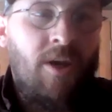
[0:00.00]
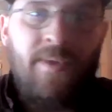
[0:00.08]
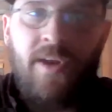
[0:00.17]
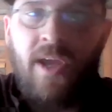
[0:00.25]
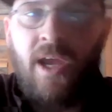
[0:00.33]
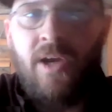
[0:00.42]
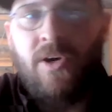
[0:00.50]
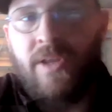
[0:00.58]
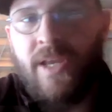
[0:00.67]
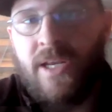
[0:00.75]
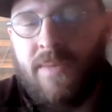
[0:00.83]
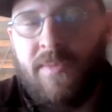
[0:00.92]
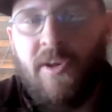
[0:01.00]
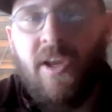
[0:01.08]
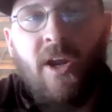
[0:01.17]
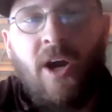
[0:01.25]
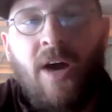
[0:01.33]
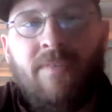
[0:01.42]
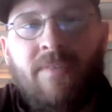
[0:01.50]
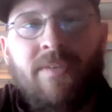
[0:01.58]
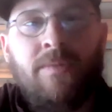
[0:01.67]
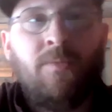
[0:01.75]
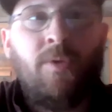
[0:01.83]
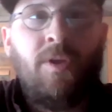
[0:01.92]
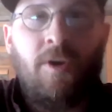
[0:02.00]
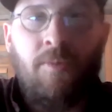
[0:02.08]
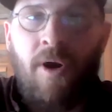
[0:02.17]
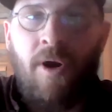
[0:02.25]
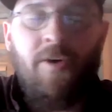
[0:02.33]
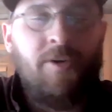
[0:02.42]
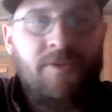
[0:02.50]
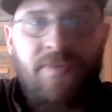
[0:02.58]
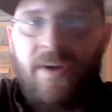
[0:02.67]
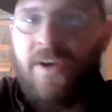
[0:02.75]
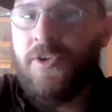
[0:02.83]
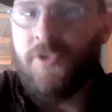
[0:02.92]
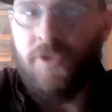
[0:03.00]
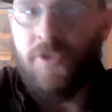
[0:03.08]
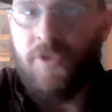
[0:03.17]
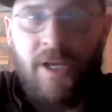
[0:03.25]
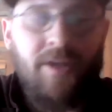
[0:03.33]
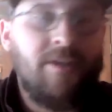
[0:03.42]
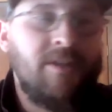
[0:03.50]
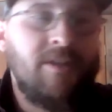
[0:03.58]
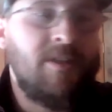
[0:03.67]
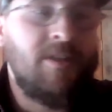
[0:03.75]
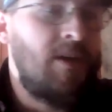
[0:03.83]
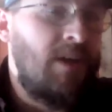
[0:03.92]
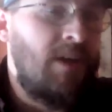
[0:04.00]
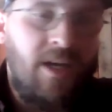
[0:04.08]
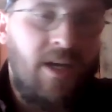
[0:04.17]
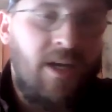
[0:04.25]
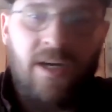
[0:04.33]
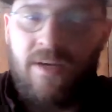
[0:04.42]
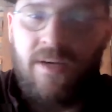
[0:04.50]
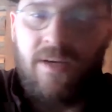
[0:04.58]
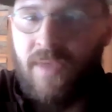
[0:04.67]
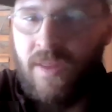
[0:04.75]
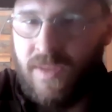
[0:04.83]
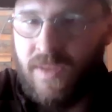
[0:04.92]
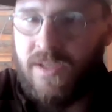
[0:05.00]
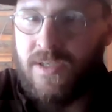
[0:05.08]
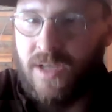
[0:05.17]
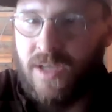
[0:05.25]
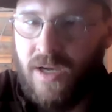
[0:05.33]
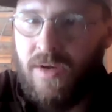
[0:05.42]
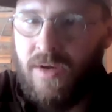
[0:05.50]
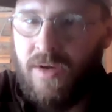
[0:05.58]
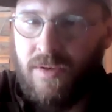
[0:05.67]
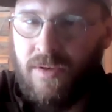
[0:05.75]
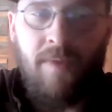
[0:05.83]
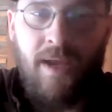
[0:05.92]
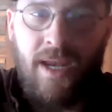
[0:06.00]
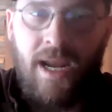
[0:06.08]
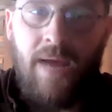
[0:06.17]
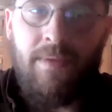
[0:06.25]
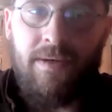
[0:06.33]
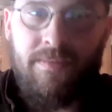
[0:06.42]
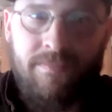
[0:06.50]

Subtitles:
Communicate early and communicate often with your partners, your vendors, your lenders, and things. You can make it happen.